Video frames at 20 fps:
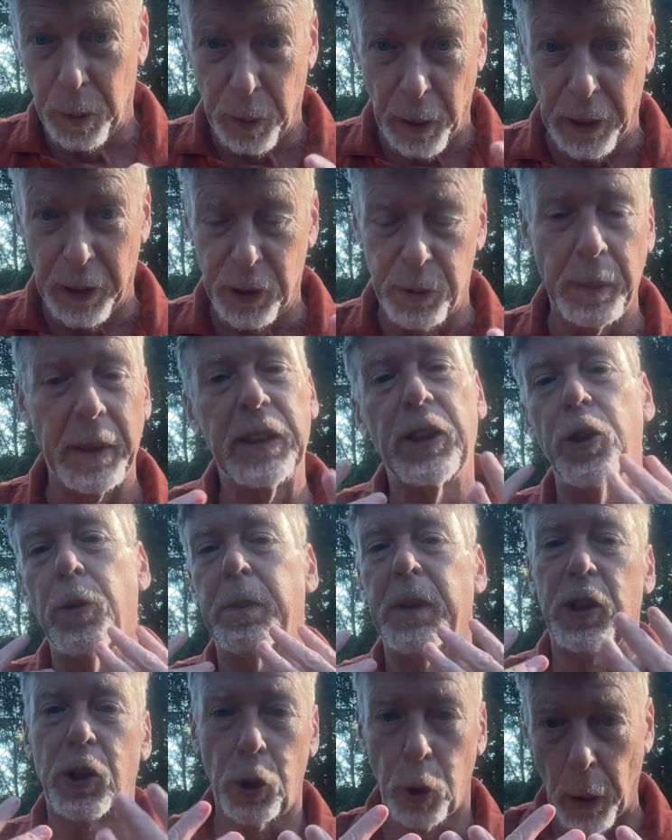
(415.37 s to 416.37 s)
It makes you
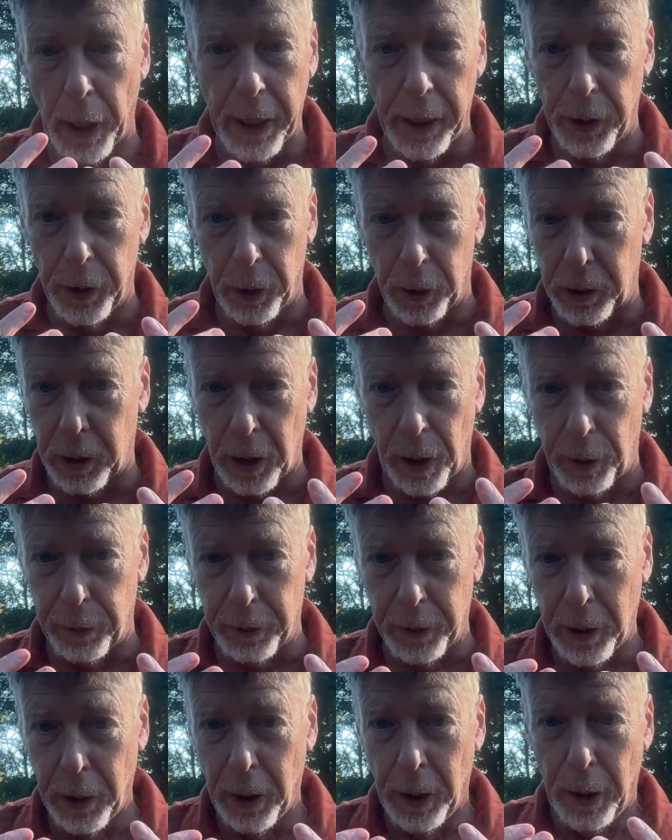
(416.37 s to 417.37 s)
betray
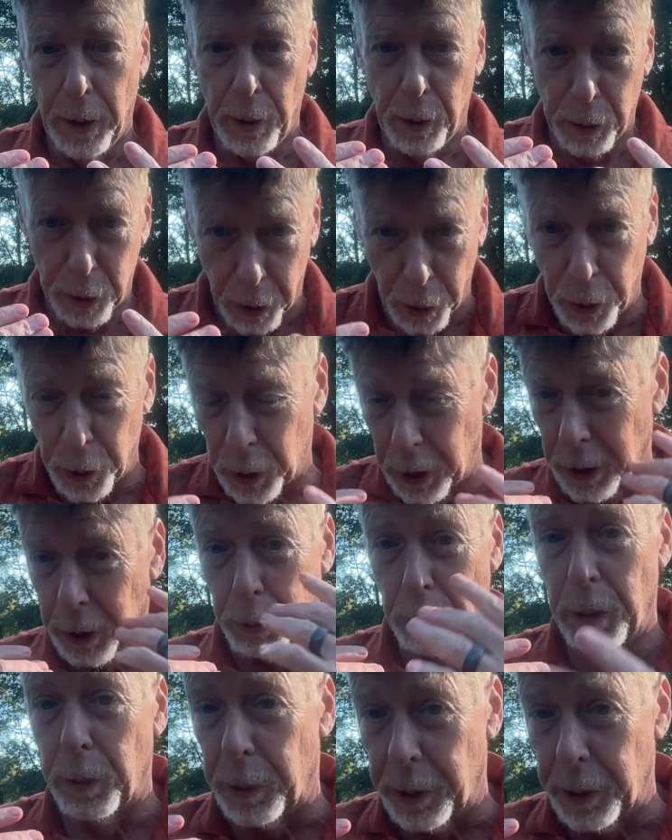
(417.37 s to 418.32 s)
yourself so you can agree